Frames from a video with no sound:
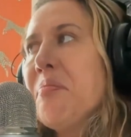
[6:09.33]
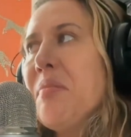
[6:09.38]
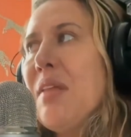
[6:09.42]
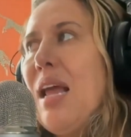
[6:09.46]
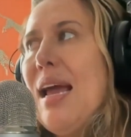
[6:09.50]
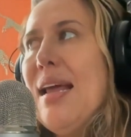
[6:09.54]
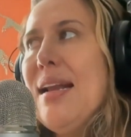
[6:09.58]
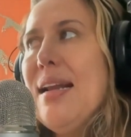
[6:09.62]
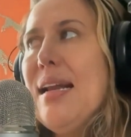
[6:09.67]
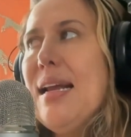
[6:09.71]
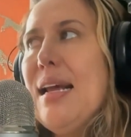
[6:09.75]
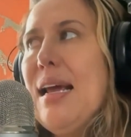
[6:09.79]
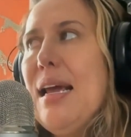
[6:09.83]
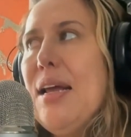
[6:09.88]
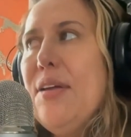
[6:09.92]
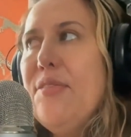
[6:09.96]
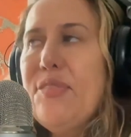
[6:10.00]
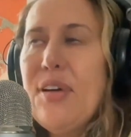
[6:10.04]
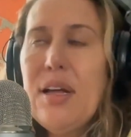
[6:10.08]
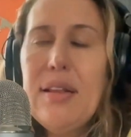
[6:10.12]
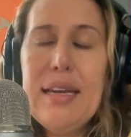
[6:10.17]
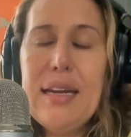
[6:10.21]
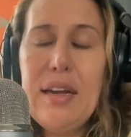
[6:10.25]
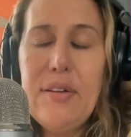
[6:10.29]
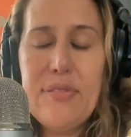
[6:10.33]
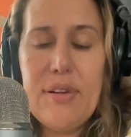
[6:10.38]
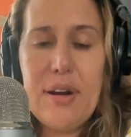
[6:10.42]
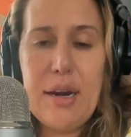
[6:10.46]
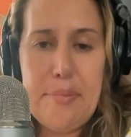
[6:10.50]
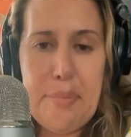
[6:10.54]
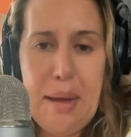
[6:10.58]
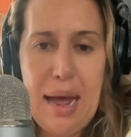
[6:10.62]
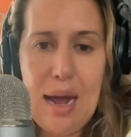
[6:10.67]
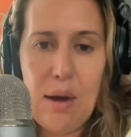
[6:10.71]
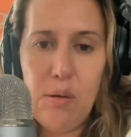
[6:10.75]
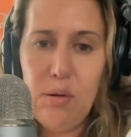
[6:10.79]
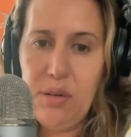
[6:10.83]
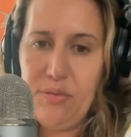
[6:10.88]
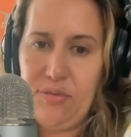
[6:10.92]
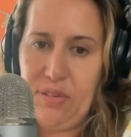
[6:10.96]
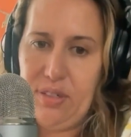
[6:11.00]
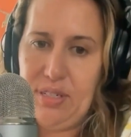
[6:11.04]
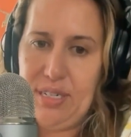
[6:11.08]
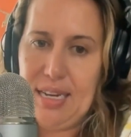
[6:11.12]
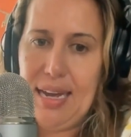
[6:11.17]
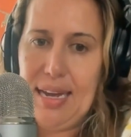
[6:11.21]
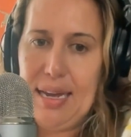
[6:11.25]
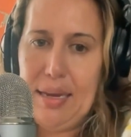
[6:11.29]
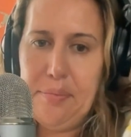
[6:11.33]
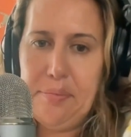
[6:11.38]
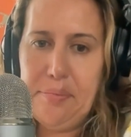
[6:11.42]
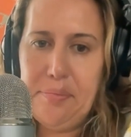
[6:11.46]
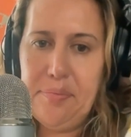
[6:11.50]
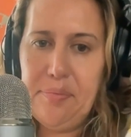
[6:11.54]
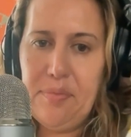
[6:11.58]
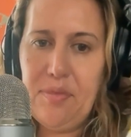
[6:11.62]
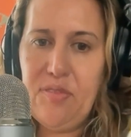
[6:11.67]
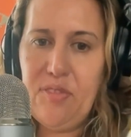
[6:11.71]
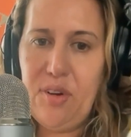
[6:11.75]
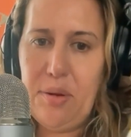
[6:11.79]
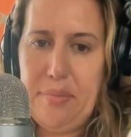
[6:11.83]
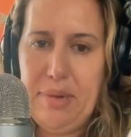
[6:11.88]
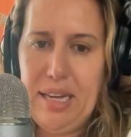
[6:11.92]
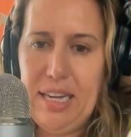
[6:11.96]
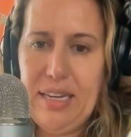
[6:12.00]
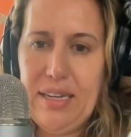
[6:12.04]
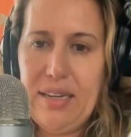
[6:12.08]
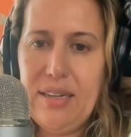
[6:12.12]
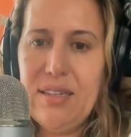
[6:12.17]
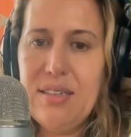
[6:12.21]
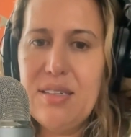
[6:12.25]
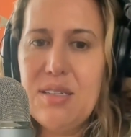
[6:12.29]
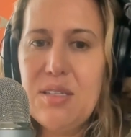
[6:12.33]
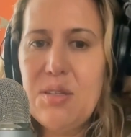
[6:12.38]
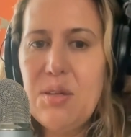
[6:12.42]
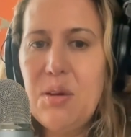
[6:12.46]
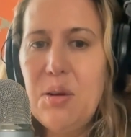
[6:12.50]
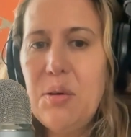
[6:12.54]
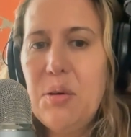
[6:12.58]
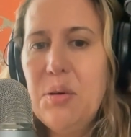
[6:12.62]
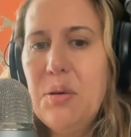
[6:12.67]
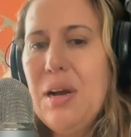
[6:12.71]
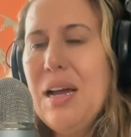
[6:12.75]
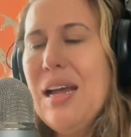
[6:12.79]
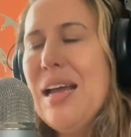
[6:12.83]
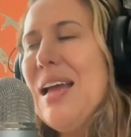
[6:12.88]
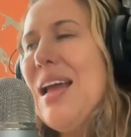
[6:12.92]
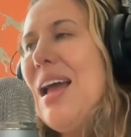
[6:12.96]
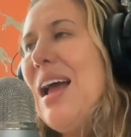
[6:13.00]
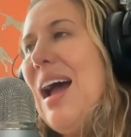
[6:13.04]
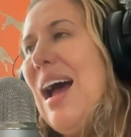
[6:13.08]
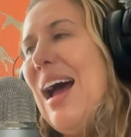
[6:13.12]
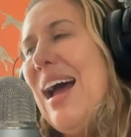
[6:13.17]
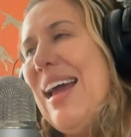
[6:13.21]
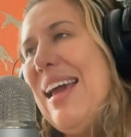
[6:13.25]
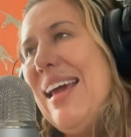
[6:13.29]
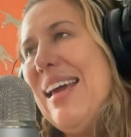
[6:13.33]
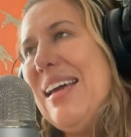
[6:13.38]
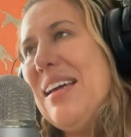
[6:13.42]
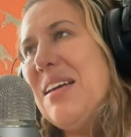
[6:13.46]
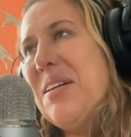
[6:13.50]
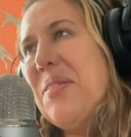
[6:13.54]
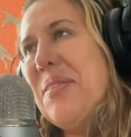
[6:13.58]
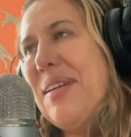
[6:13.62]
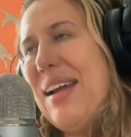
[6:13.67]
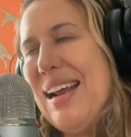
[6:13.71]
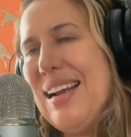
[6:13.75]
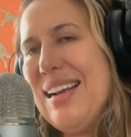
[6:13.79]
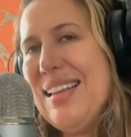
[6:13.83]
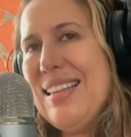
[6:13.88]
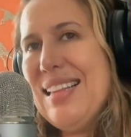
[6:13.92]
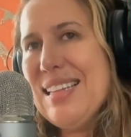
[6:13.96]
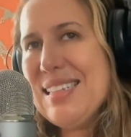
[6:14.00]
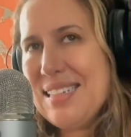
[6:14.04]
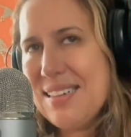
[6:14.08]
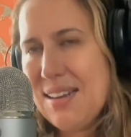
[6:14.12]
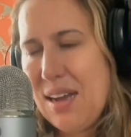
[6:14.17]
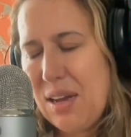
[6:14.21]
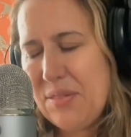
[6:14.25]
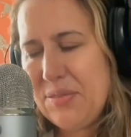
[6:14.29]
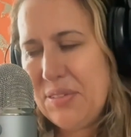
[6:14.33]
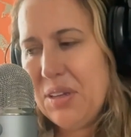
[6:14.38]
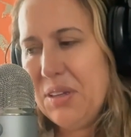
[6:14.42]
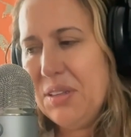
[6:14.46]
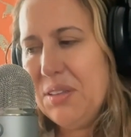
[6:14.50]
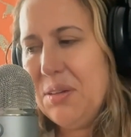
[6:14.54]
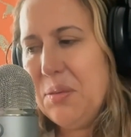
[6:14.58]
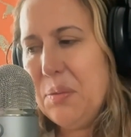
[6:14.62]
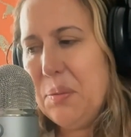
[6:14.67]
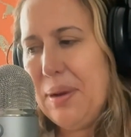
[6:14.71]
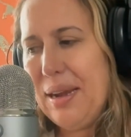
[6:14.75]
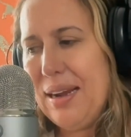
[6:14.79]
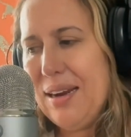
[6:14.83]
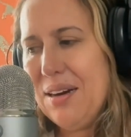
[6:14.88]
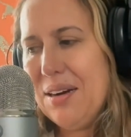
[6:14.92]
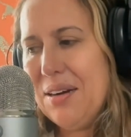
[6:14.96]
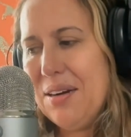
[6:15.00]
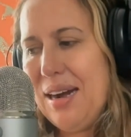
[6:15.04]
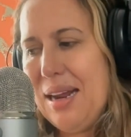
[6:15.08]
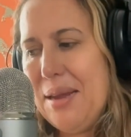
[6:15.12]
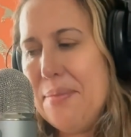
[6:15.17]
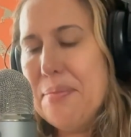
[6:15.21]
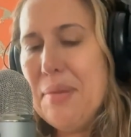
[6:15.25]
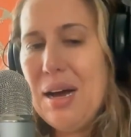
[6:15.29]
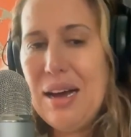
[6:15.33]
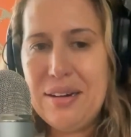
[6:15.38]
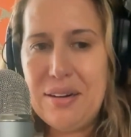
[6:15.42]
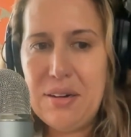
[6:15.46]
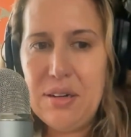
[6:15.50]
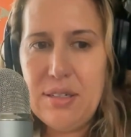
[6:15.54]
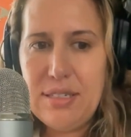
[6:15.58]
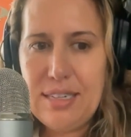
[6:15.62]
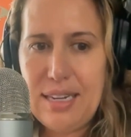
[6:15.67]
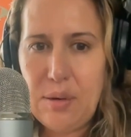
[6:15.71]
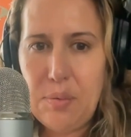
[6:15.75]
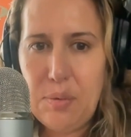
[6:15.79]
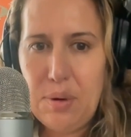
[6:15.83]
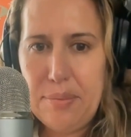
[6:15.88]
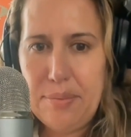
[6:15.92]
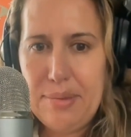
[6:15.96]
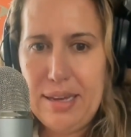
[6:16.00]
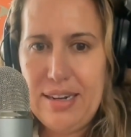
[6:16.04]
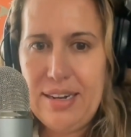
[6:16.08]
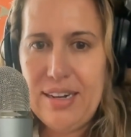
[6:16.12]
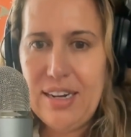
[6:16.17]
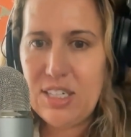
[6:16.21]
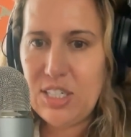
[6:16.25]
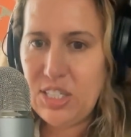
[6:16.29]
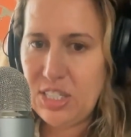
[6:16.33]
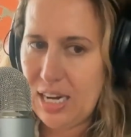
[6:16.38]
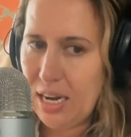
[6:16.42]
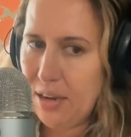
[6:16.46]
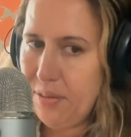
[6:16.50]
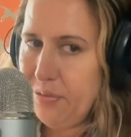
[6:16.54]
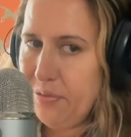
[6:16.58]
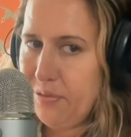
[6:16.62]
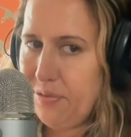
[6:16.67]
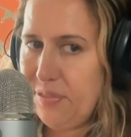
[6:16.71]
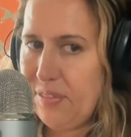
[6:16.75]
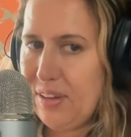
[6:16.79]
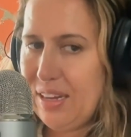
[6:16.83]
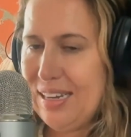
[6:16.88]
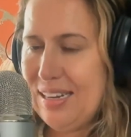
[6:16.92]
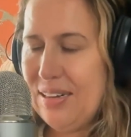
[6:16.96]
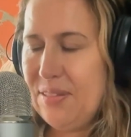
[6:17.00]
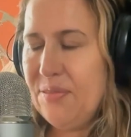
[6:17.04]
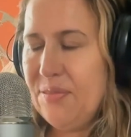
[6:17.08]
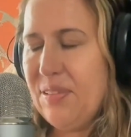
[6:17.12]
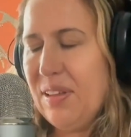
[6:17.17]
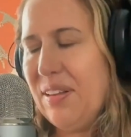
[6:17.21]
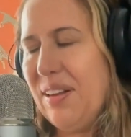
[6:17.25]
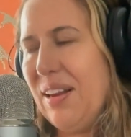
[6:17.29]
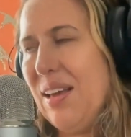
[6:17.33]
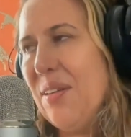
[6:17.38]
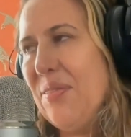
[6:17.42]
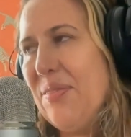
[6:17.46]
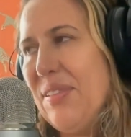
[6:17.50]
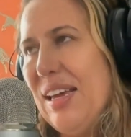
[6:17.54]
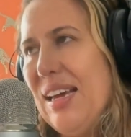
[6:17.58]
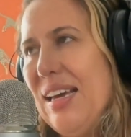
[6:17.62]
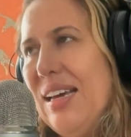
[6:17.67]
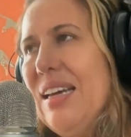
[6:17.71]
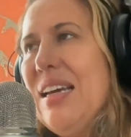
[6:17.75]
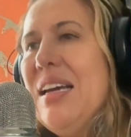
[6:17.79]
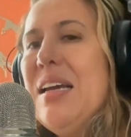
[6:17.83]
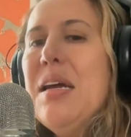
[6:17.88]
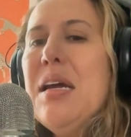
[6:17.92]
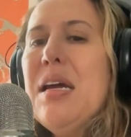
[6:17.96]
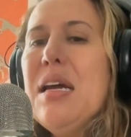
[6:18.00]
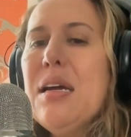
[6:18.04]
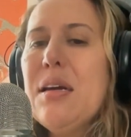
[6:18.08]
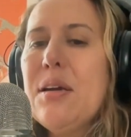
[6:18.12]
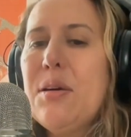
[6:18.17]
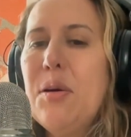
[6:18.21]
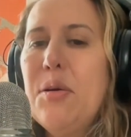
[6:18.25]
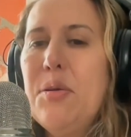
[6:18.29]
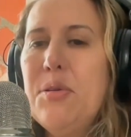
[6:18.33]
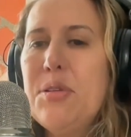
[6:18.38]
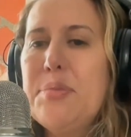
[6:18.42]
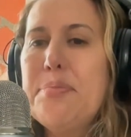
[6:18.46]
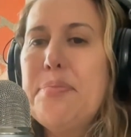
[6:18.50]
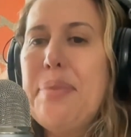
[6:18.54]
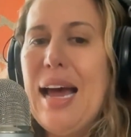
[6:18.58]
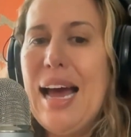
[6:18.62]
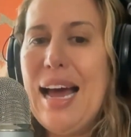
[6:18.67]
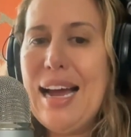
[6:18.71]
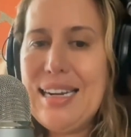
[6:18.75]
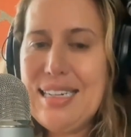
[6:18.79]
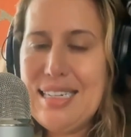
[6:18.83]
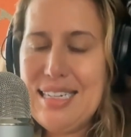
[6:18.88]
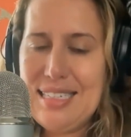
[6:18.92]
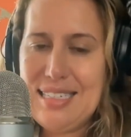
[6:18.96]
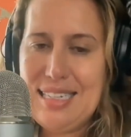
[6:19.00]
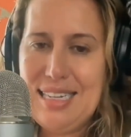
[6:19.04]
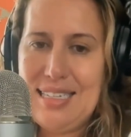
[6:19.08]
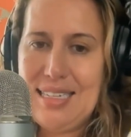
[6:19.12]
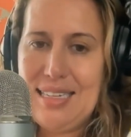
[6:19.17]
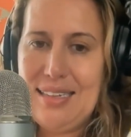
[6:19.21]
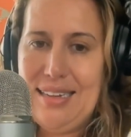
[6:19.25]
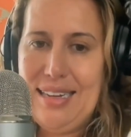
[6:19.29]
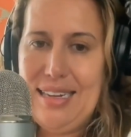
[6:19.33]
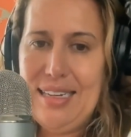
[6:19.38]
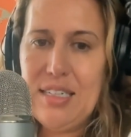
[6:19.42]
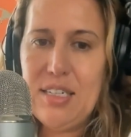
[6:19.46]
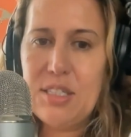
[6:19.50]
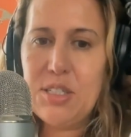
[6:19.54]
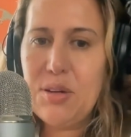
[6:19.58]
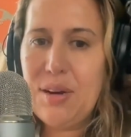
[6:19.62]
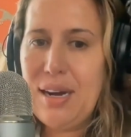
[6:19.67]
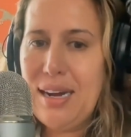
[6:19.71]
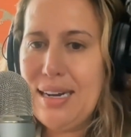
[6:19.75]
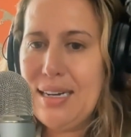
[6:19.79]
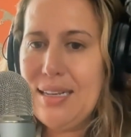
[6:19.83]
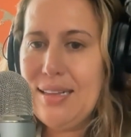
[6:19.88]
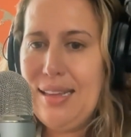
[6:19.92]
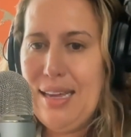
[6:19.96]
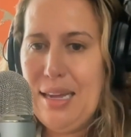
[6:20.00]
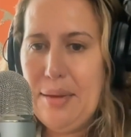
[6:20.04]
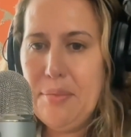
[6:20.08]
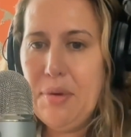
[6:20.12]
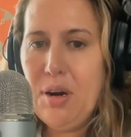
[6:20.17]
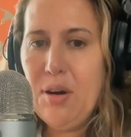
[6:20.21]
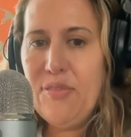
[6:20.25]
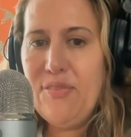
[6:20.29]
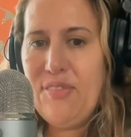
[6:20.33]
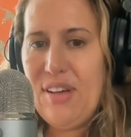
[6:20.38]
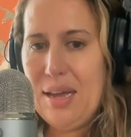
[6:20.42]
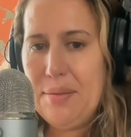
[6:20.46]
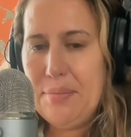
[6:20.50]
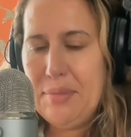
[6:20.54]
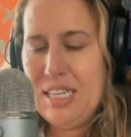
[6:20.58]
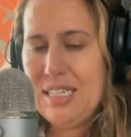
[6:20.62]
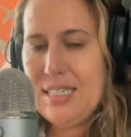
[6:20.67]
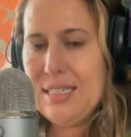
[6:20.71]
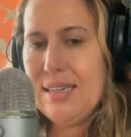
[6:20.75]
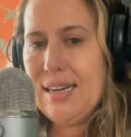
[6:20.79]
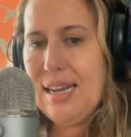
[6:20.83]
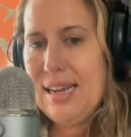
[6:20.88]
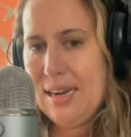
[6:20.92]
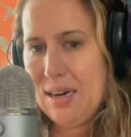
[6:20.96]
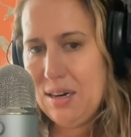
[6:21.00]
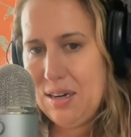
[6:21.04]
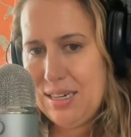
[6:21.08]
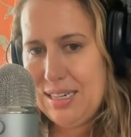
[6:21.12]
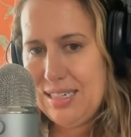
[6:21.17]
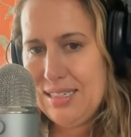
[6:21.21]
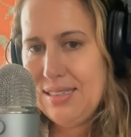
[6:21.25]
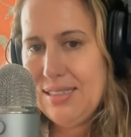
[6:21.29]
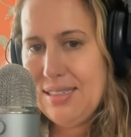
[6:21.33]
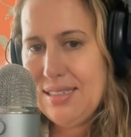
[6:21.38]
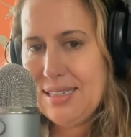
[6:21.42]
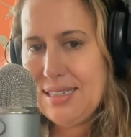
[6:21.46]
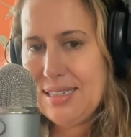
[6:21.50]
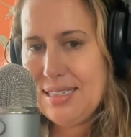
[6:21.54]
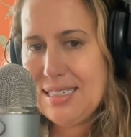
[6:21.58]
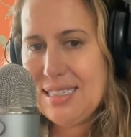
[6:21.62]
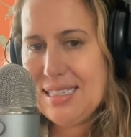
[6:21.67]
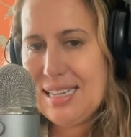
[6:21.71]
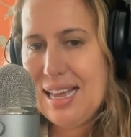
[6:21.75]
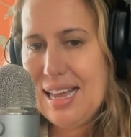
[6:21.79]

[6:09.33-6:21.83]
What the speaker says: And it felt like a very powerful time for me. So I created this novel where a modern day woman, a chef in Philadelphia, goes back to Sicily to try to claim her family's inheritance.